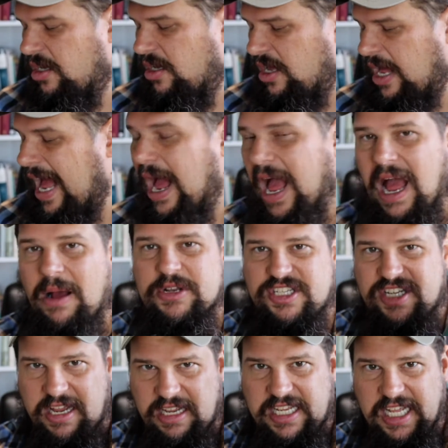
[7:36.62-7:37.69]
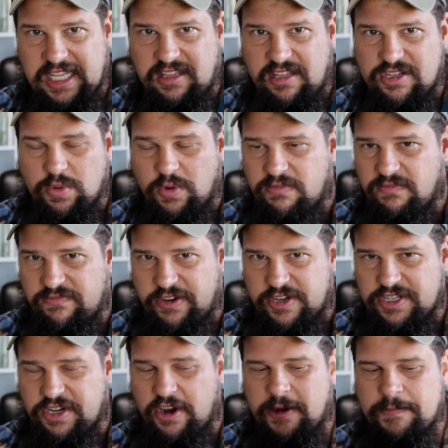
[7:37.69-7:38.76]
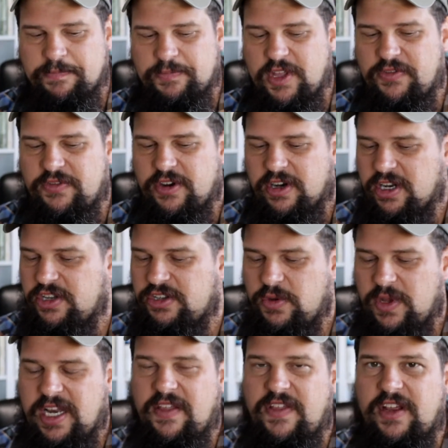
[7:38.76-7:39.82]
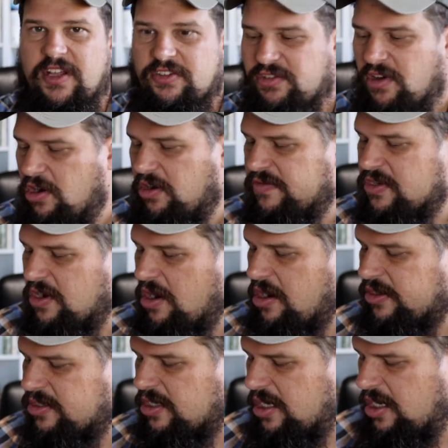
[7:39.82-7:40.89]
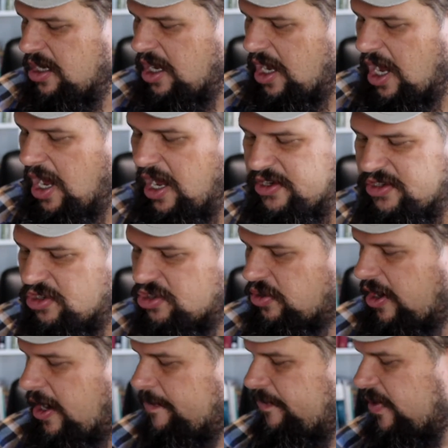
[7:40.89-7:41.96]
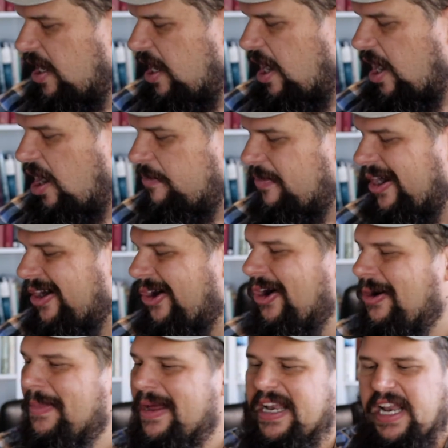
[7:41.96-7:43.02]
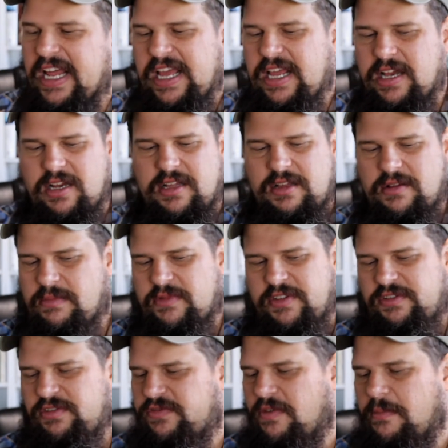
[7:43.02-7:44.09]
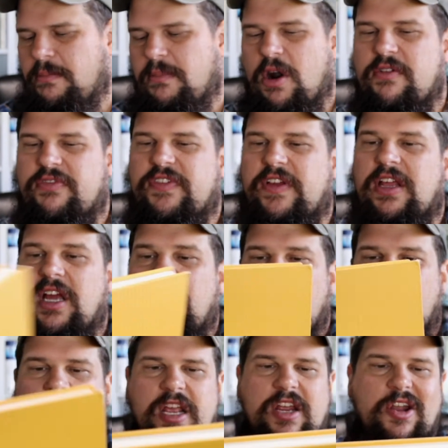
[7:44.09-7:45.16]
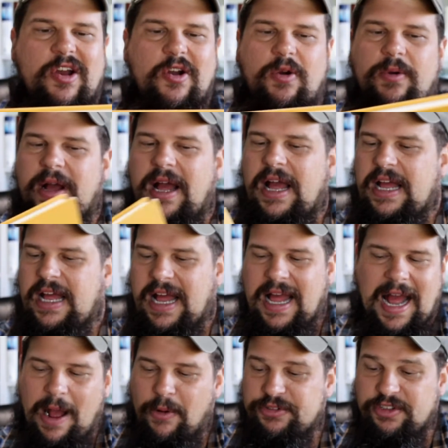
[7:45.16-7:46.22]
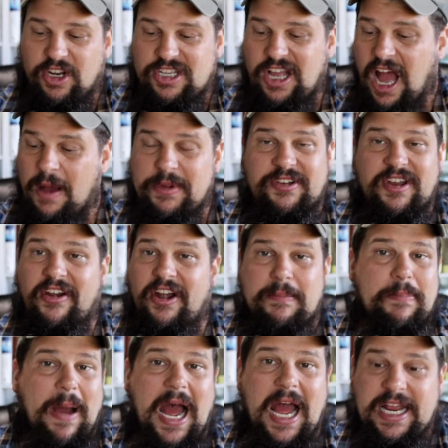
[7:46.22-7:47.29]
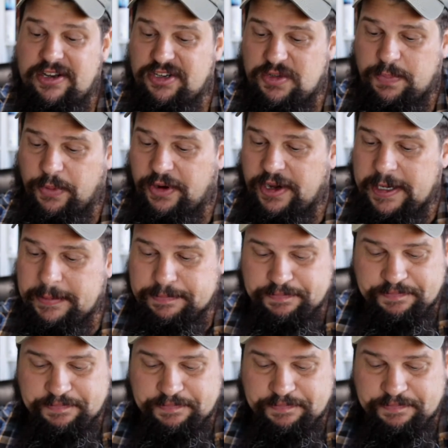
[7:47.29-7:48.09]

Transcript: I would say, get this one for certain if you're going to do anything in the Song of Songs. It's just great. The Hermaneau, this is from Murphy. I was on a commentary buying spree.